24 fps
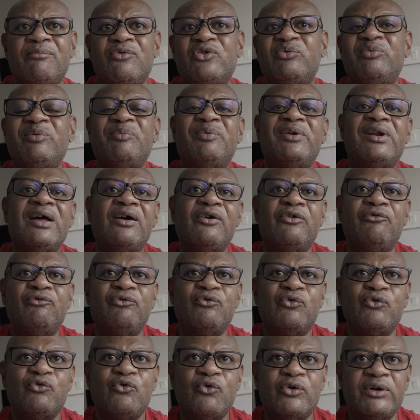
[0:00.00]
Most people are not gonna
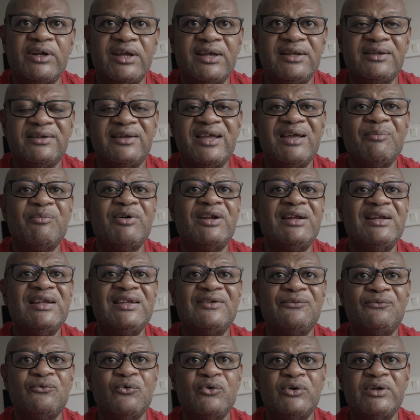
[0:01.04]
record 8K, but at
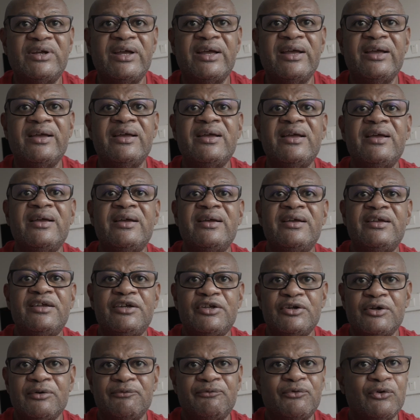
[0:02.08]
least 4K,
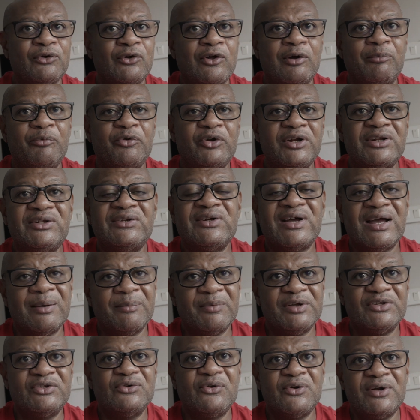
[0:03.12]
you know, for a long period of
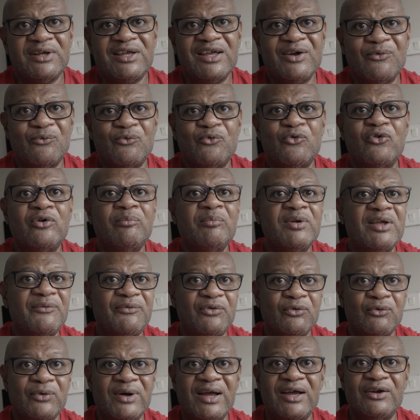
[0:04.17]
time, it's gonna get warm if
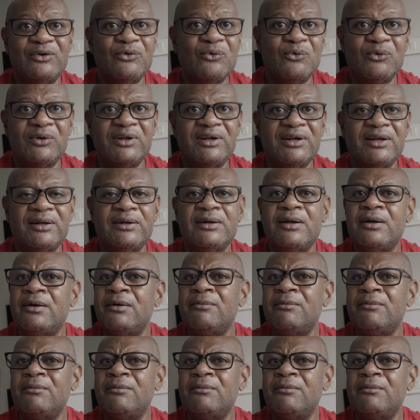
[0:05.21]
you're hand holding it.